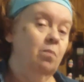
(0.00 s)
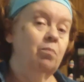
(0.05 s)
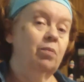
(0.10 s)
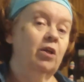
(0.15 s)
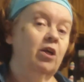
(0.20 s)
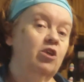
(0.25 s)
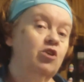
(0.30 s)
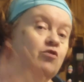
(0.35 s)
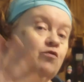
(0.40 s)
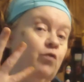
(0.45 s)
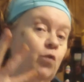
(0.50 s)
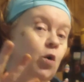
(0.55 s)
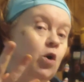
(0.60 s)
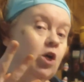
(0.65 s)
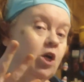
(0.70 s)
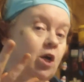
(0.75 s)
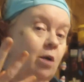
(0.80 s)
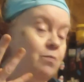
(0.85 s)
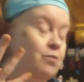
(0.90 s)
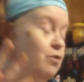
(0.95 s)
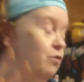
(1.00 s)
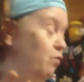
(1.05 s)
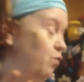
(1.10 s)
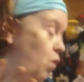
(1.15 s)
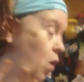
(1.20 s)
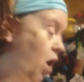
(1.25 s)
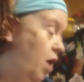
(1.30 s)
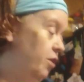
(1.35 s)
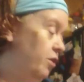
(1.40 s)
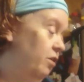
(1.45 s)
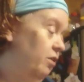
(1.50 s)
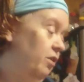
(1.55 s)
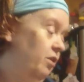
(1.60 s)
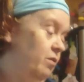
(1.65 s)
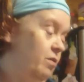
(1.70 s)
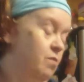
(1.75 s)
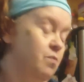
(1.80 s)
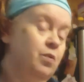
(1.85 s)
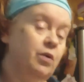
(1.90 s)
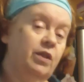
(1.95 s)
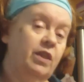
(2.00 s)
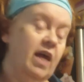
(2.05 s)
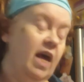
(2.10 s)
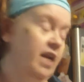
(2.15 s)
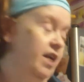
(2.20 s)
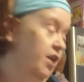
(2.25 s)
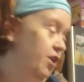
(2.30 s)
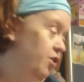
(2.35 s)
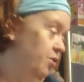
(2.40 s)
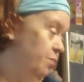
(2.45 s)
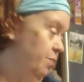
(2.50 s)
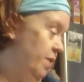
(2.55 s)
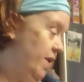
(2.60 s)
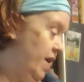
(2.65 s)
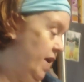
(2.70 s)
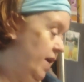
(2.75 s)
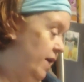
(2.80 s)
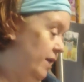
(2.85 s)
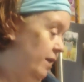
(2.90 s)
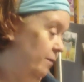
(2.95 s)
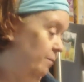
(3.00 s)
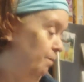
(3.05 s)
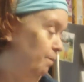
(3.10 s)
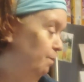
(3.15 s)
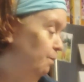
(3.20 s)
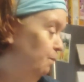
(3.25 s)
plus 4 cups of water, and put that in your pan.